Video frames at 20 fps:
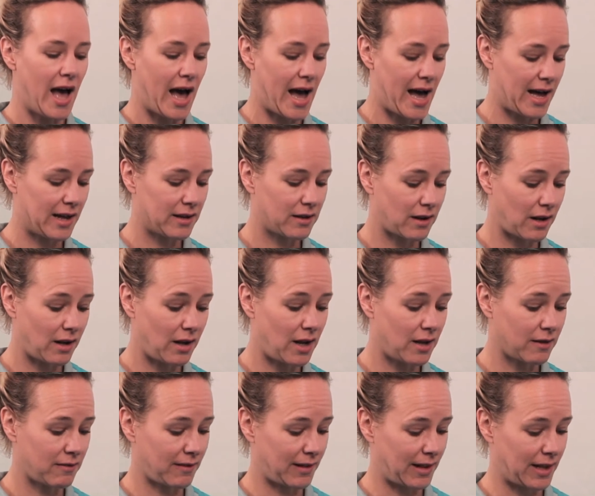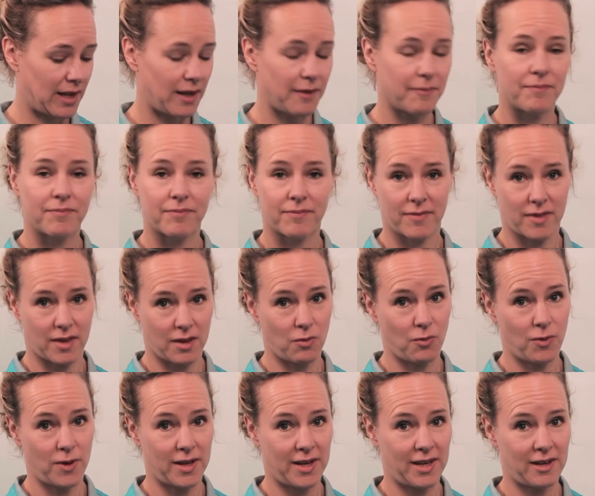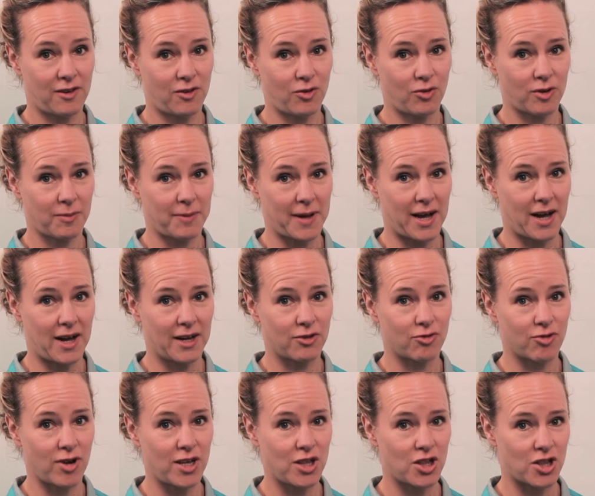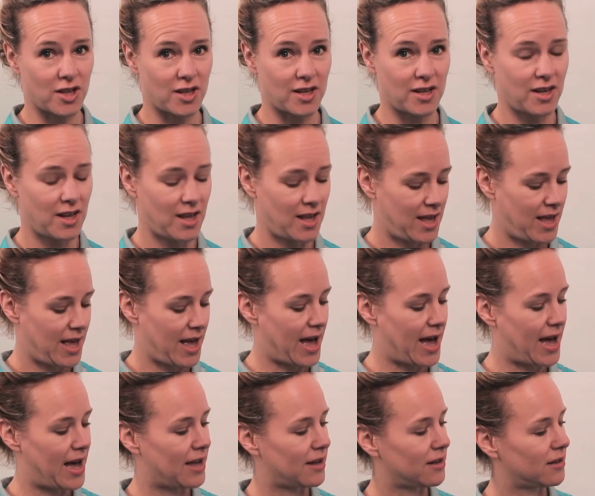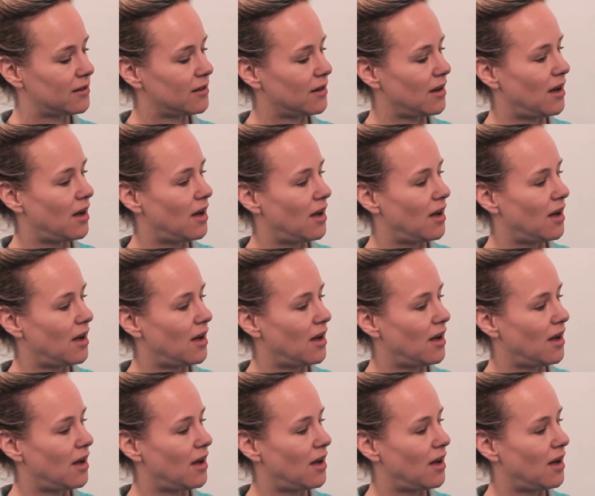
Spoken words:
And lastly, we need to talk about hydration, and